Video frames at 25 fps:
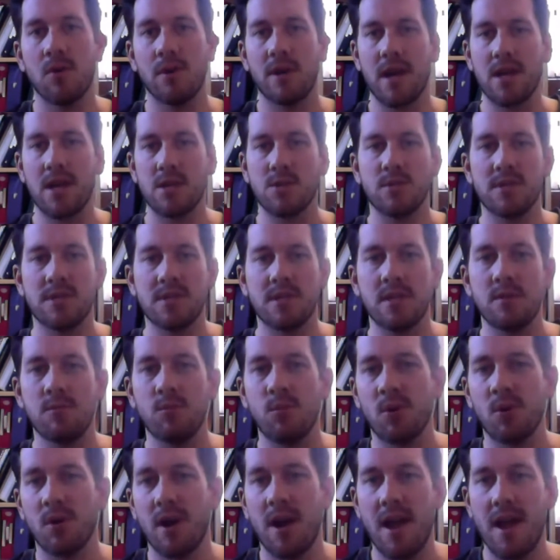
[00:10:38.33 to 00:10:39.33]
and as we see
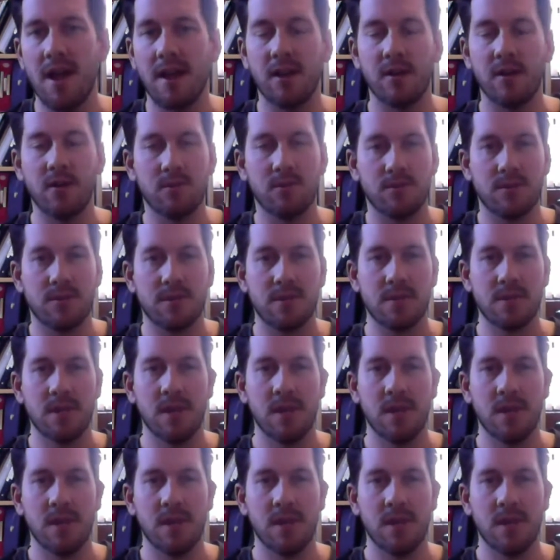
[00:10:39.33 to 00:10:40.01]
more Hangouts